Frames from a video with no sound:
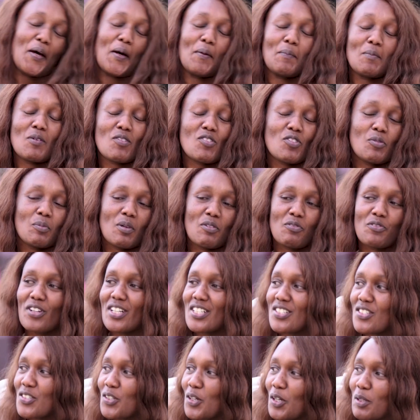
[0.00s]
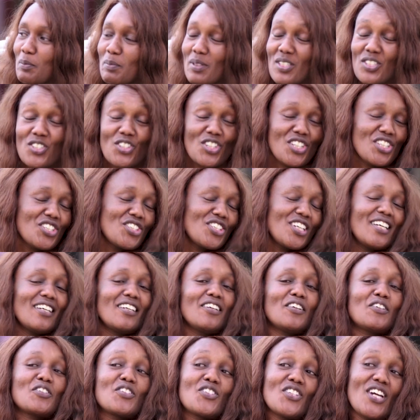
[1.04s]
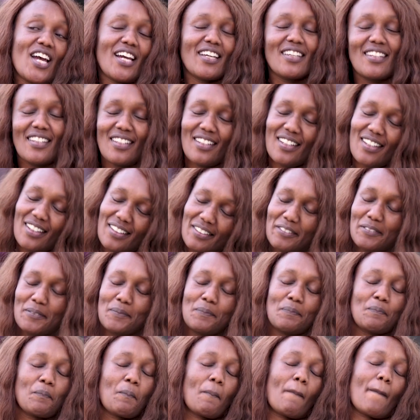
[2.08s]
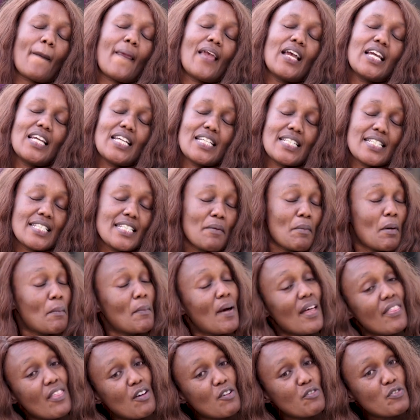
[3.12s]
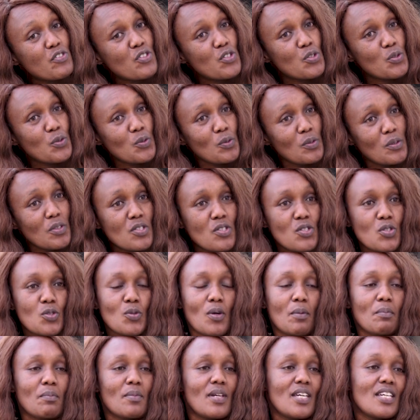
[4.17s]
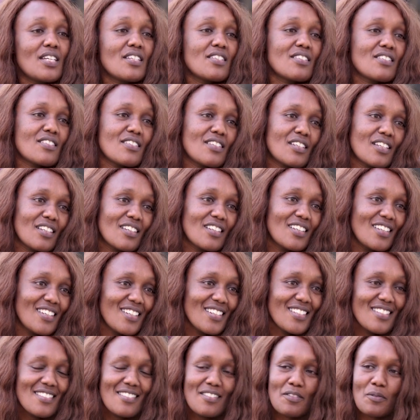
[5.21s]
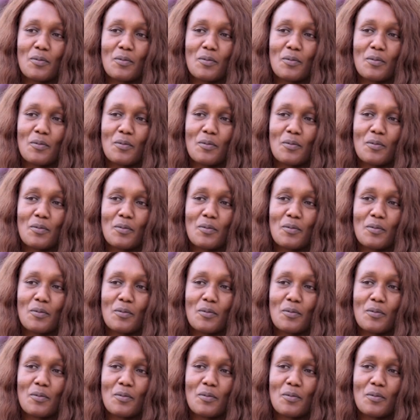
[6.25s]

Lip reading: Most of my friends call me JJ or Jackie. Yes, I'm a mother of two amazing kids.